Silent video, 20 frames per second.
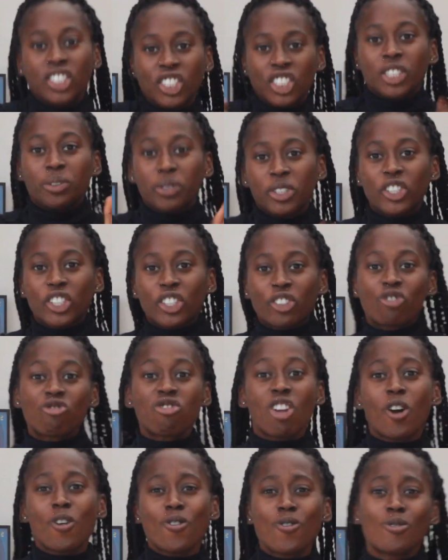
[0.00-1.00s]
you know, we're on a
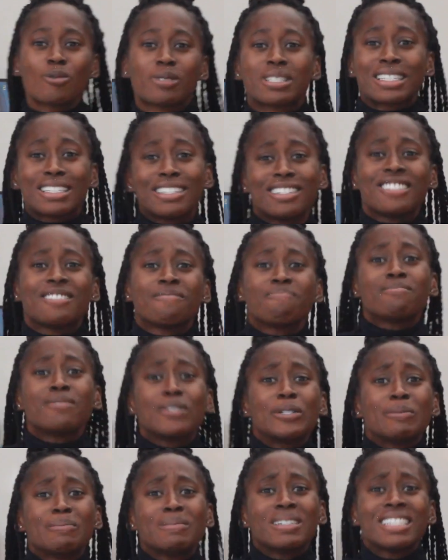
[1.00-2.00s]
roll, was in the
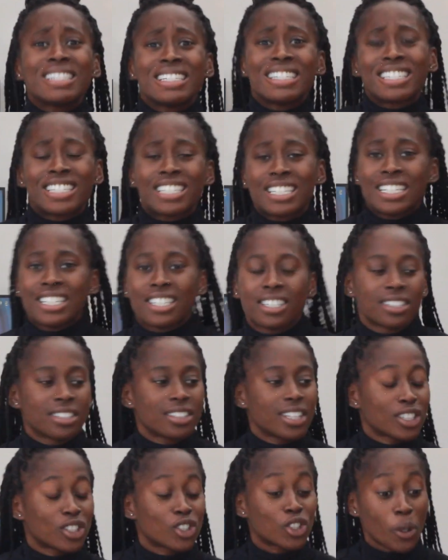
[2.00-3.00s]
moment.
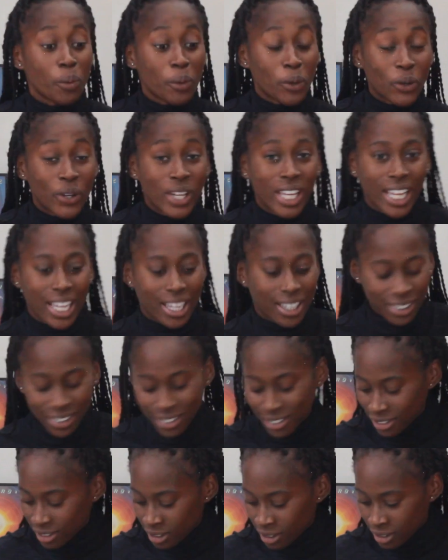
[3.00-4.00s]
That's so annoying,
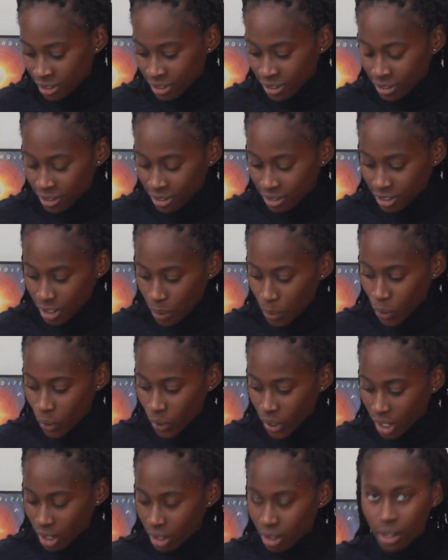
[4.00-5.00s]
so
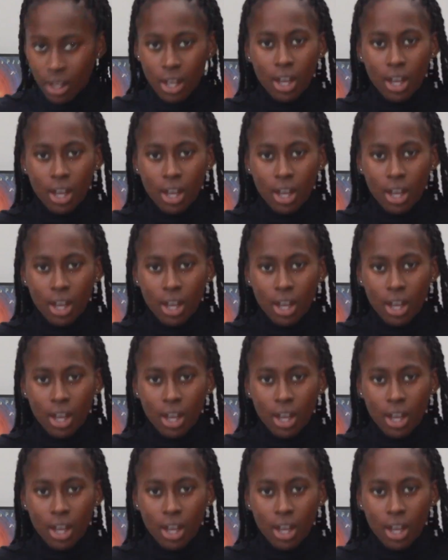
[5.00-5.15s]
annoying.